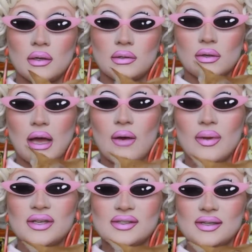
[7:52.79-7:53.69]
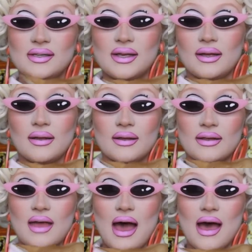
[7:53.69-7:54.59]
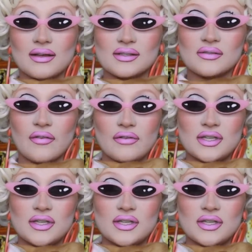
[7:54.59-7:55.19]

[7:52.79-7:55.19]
Look how he is sitting. Yes, very